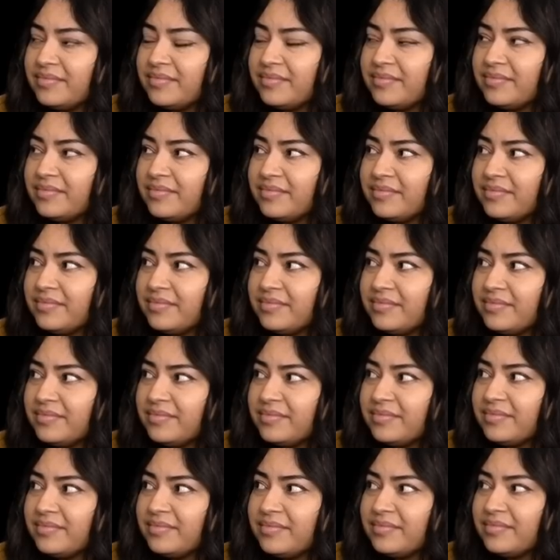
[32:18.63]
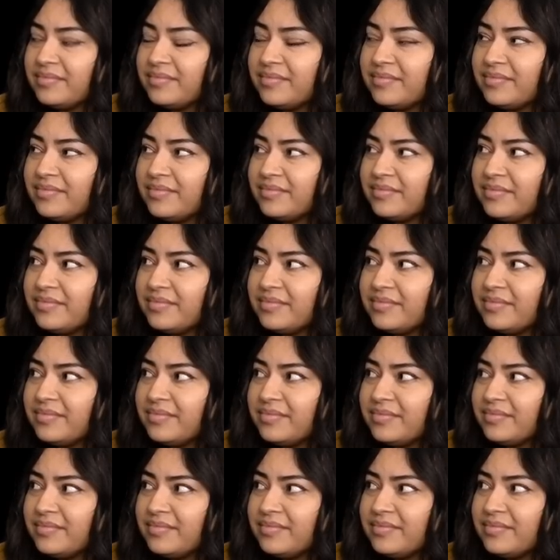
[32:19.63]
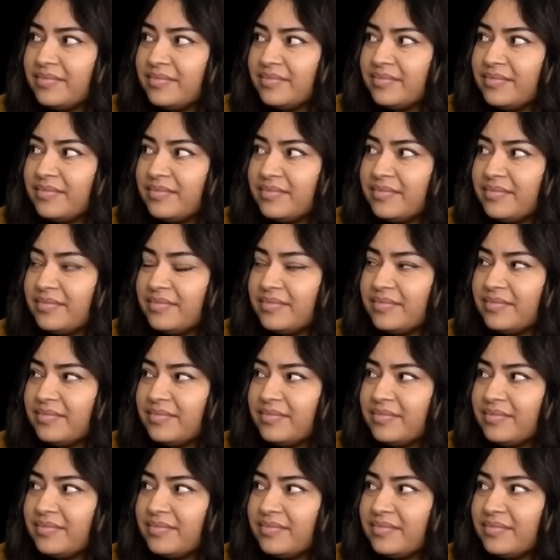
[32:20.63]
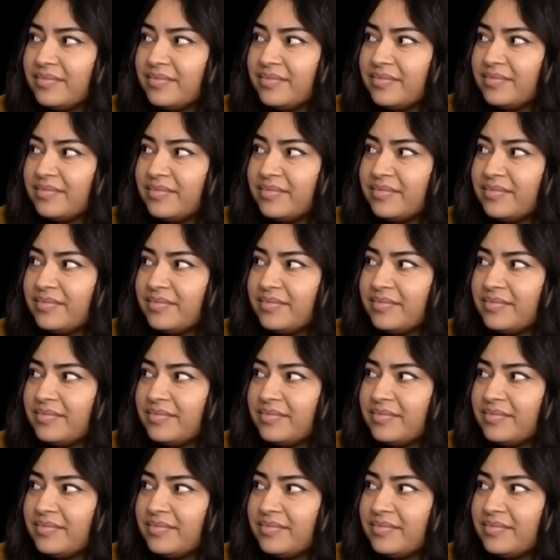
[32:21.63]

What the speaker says: This person isn't speaking.